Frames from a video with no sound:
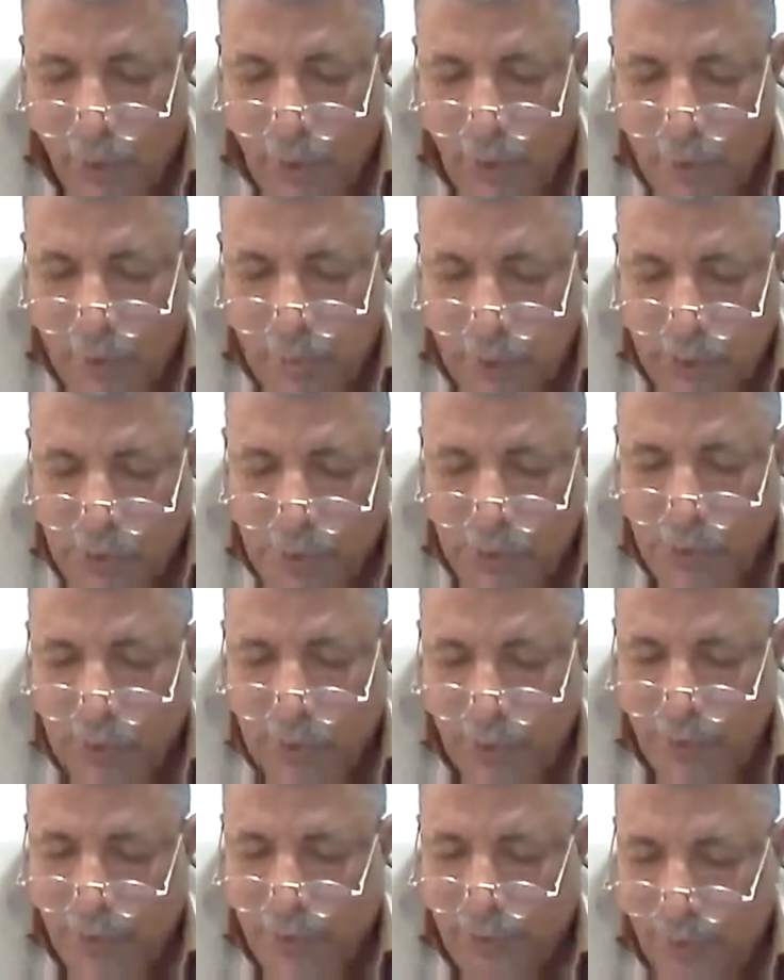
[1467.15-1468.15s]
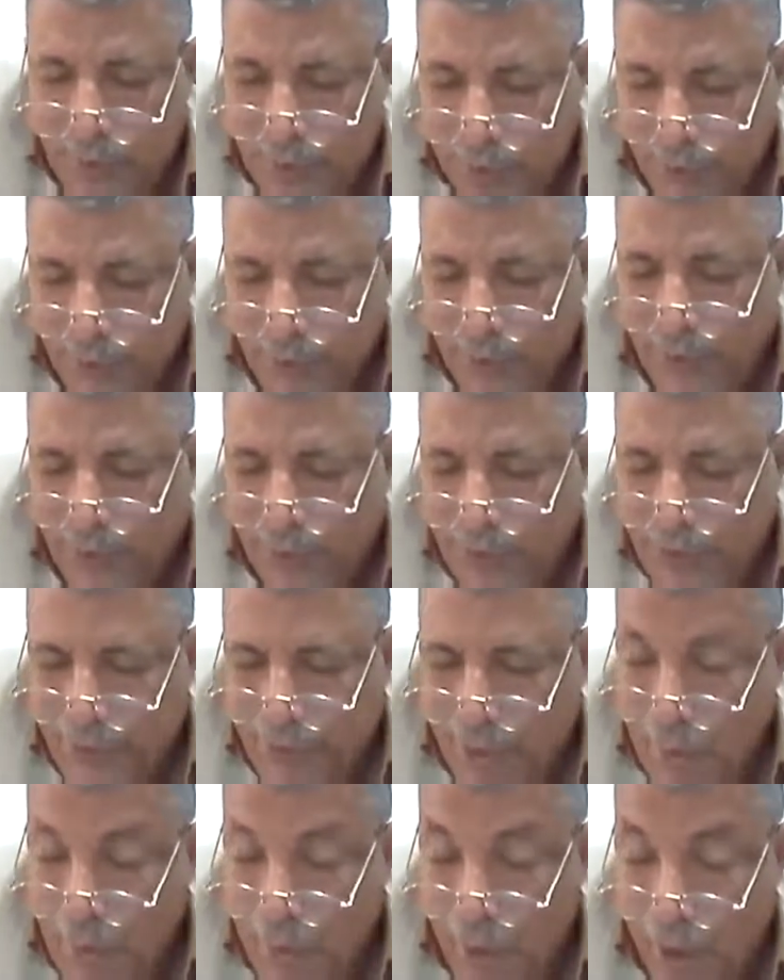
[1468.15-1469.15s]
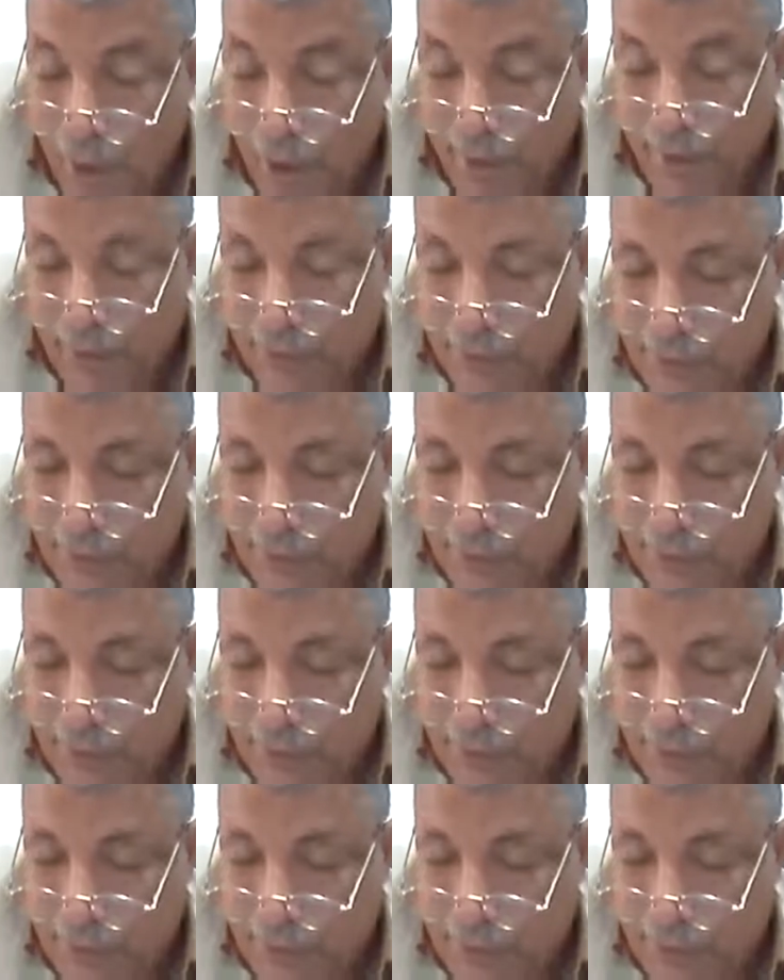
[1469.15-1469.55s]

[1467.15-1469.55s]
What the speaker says: our personal philosophical framework